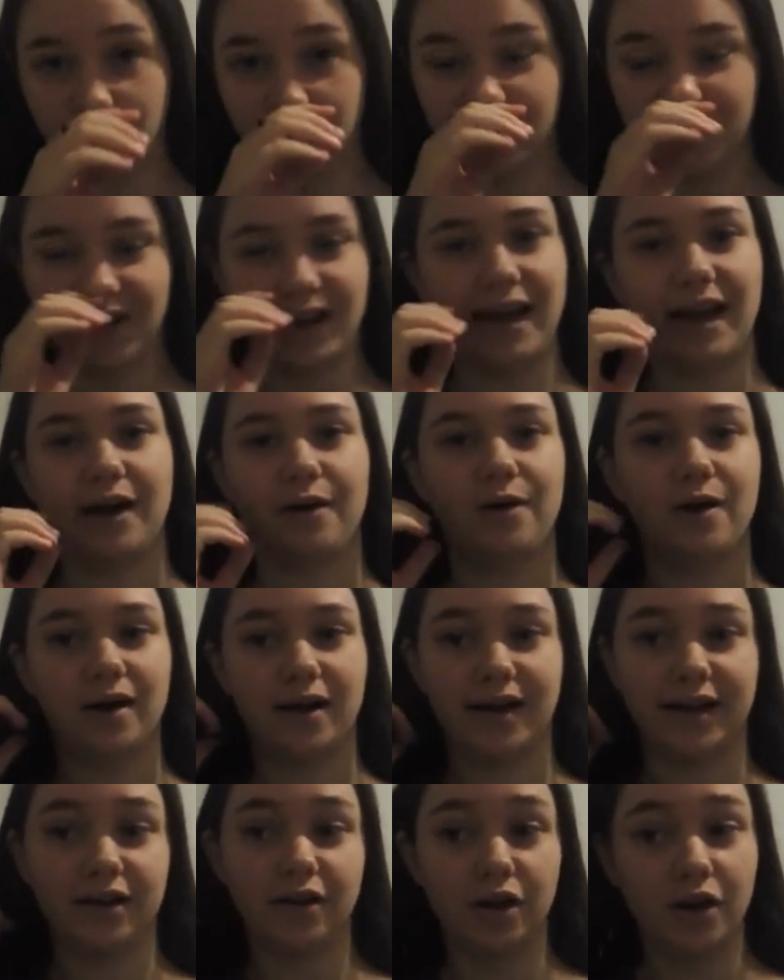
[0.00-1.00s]
on how
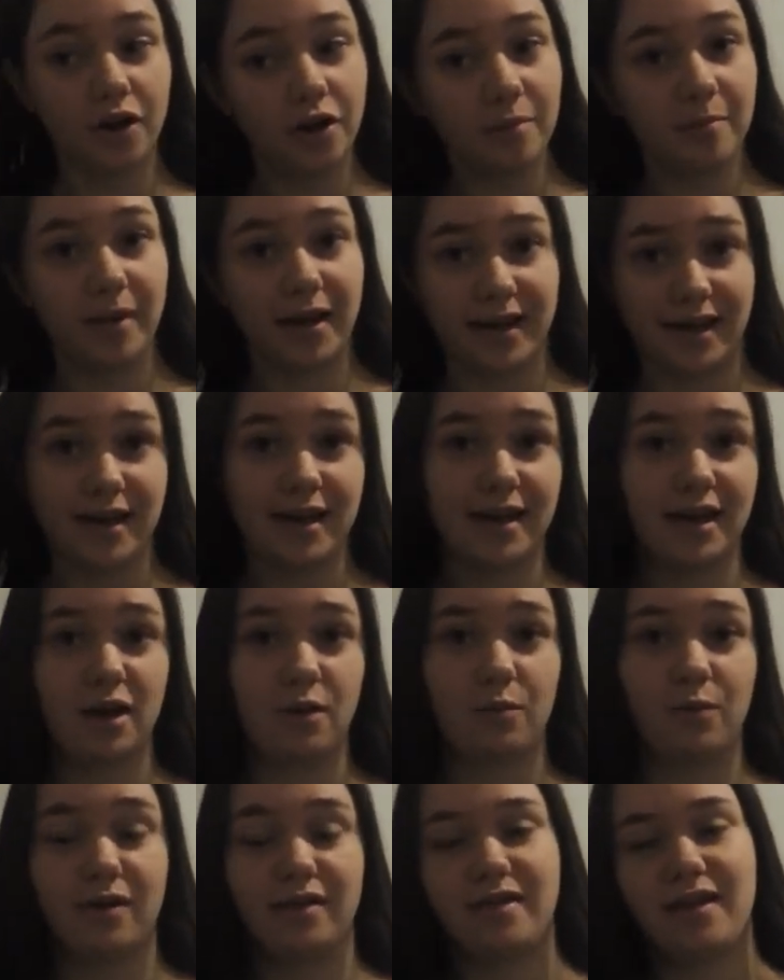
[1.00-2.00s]
I curl my
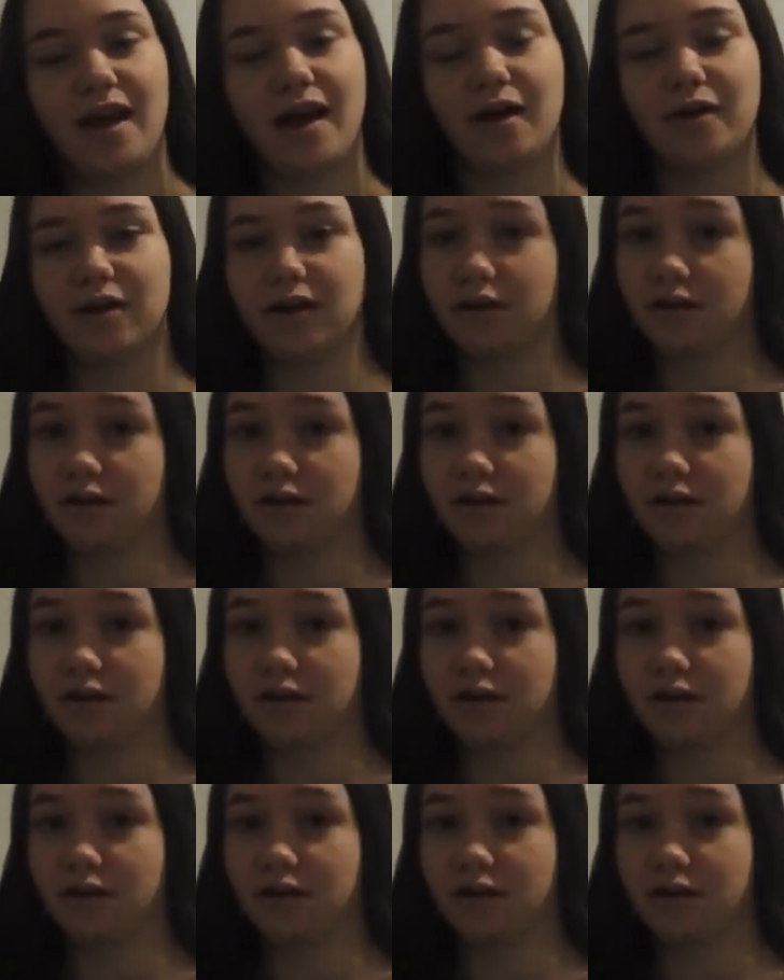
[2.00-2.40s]
hair without